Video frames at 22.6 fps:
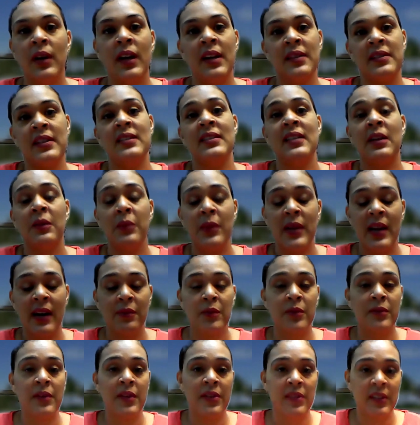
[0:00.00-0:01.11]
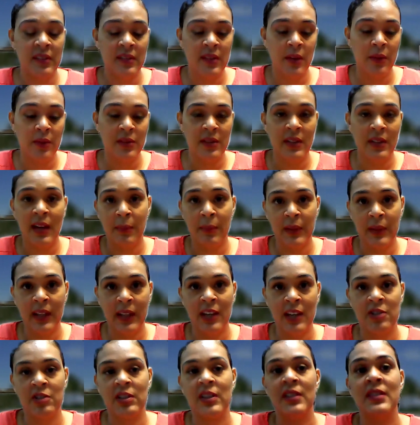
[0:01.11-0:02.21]
as I said, we have over 6,000
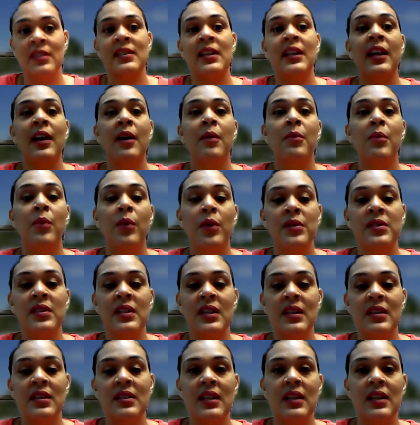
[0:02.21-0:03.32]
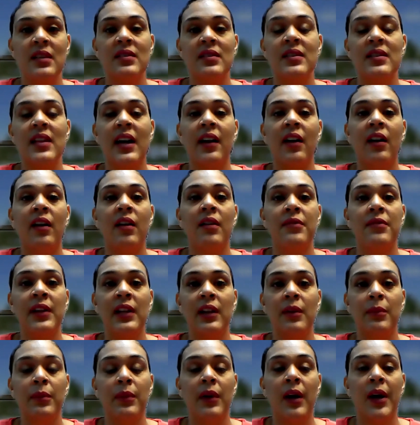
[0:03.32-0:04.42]
applications, and there are more CECs that are
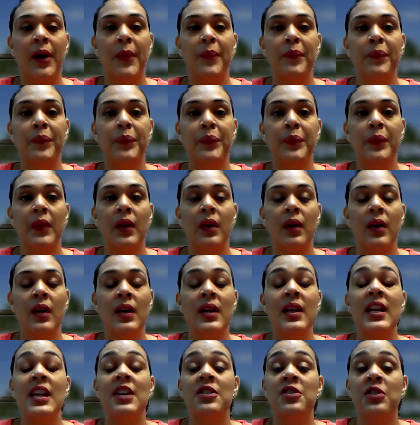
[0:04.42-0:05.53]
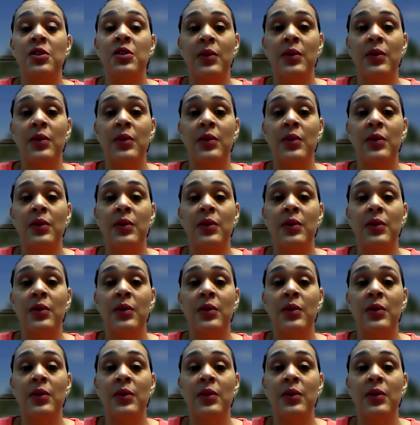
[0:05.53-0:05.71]
available, issued